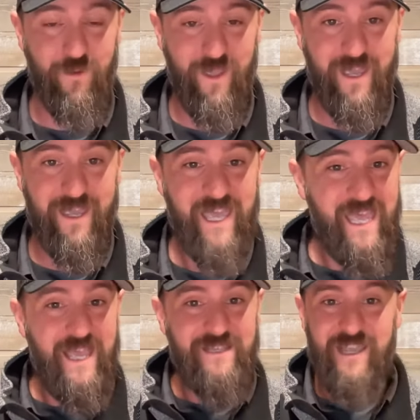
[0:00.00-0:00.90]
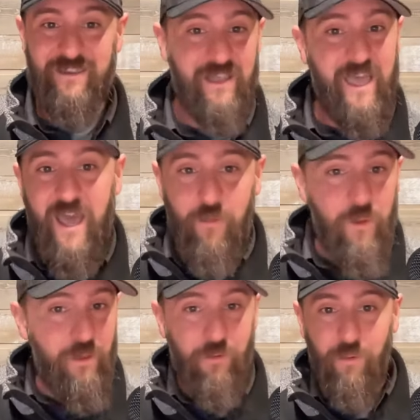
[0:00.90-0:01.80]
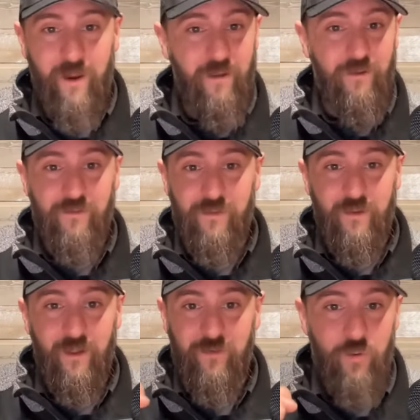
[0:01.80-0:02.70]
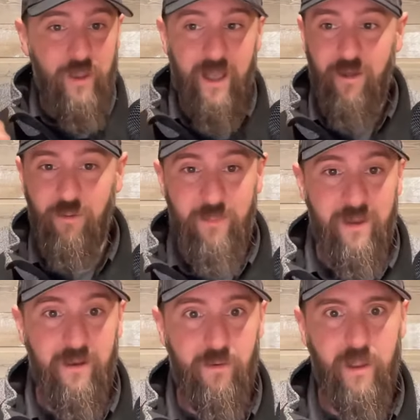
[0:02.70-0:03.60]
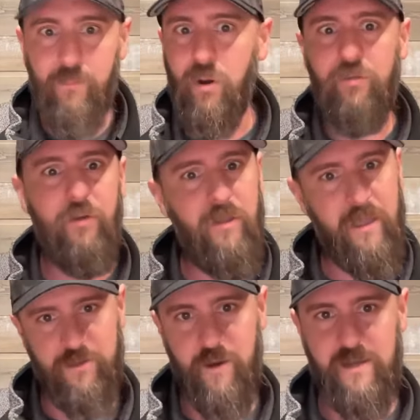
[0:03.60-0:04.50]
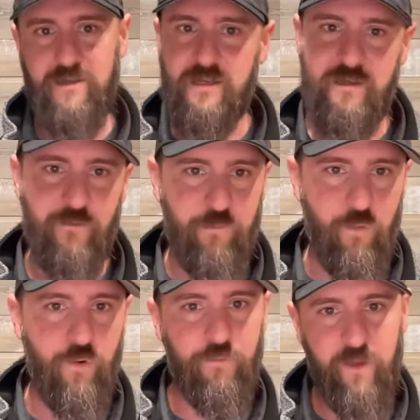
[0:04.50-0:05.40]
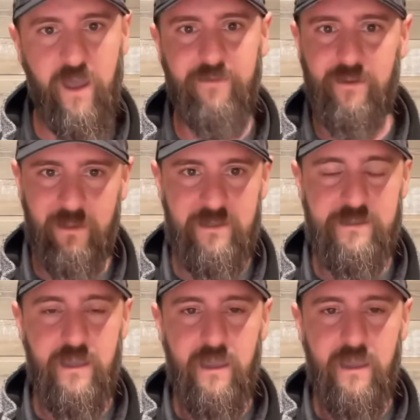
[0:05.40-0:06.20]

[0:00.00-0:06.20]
Okay, it's like the guy wheeling around a, a two gallon a minute. you're like, bro, throw that in trash, get you a four or five at least.